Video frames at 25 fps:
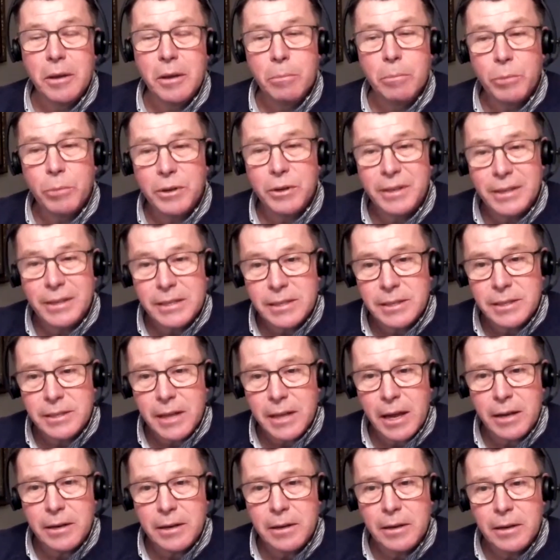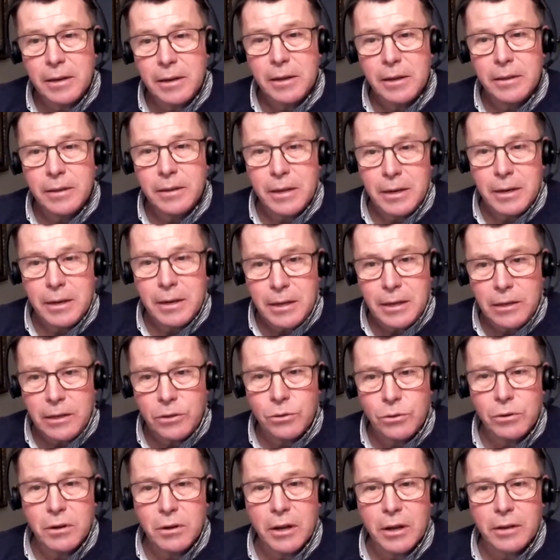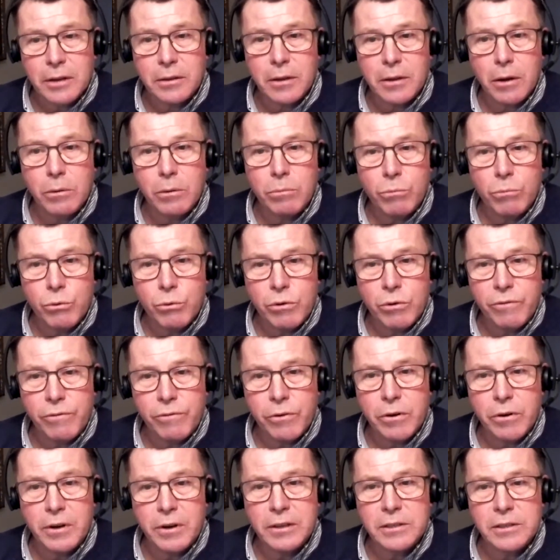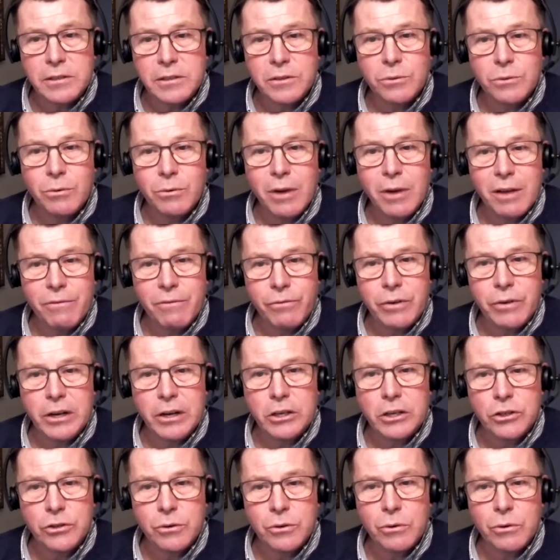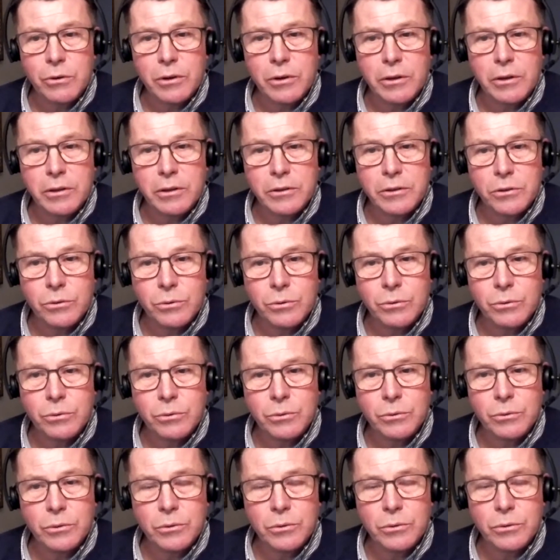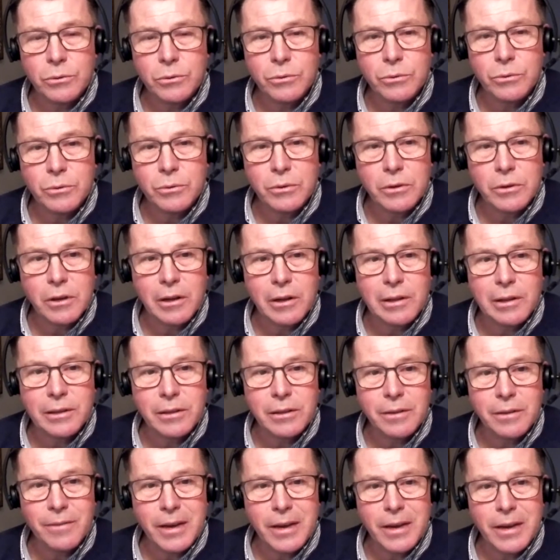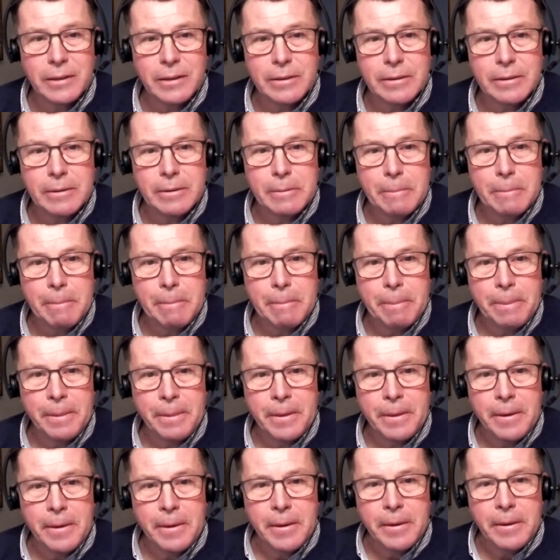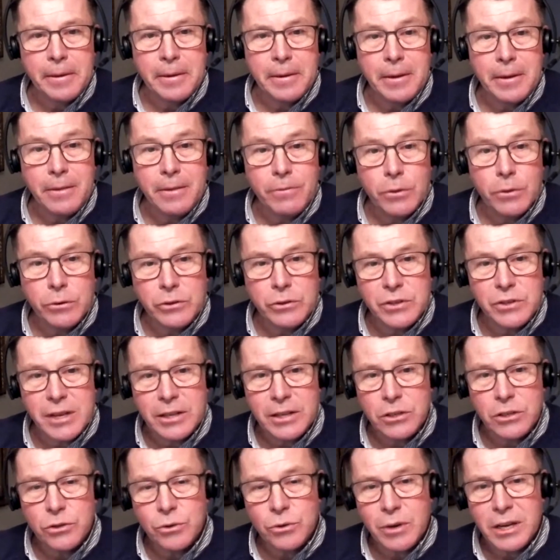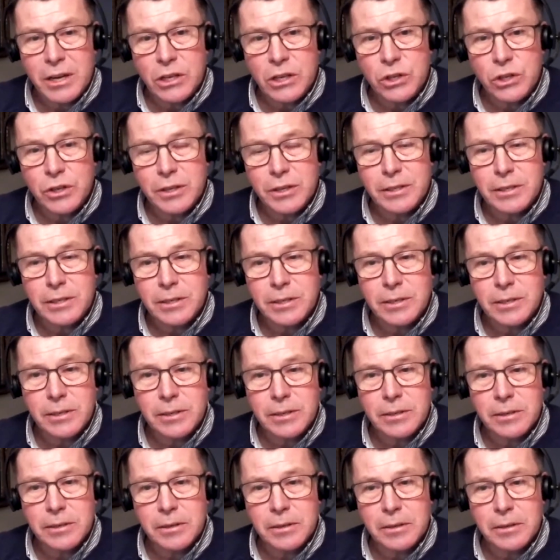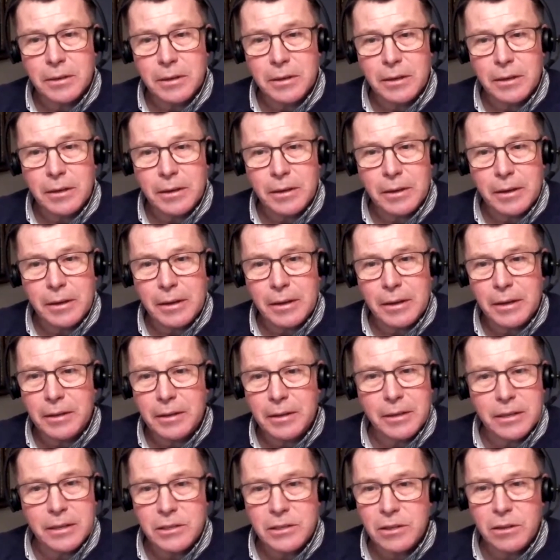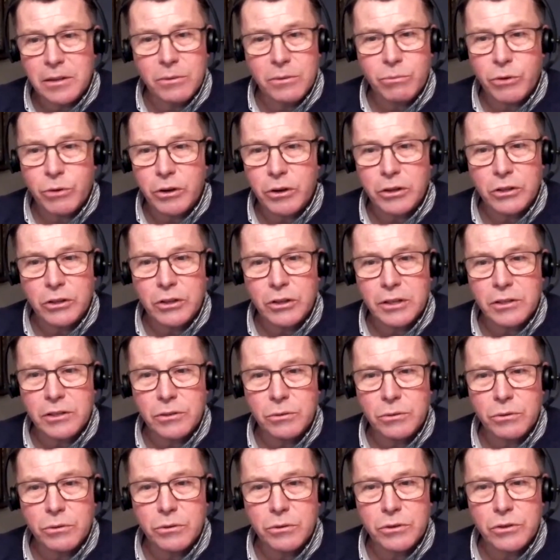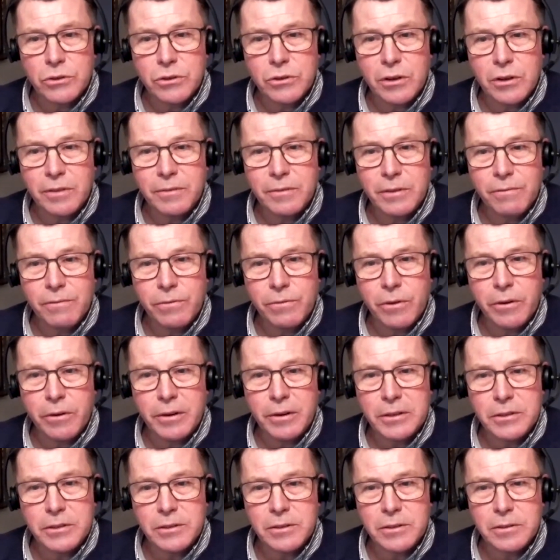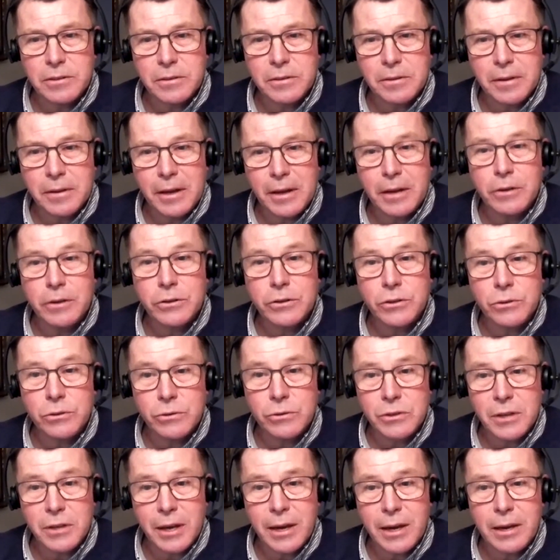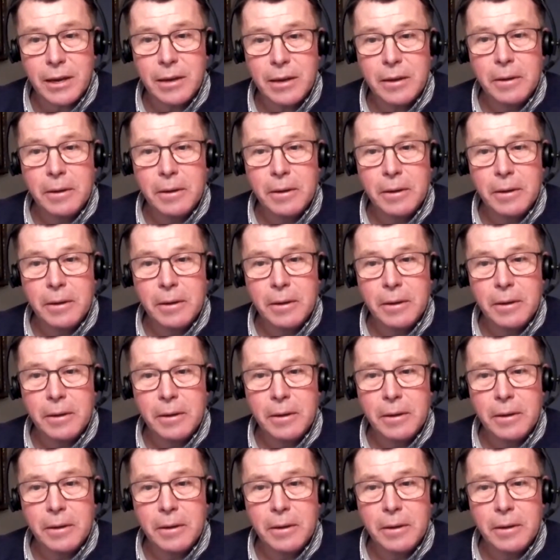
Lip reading: but instead they need to cut down more forests to have fresh soil to cultivate. In those situations, it doesn't work just to conserve the forest. And as you say,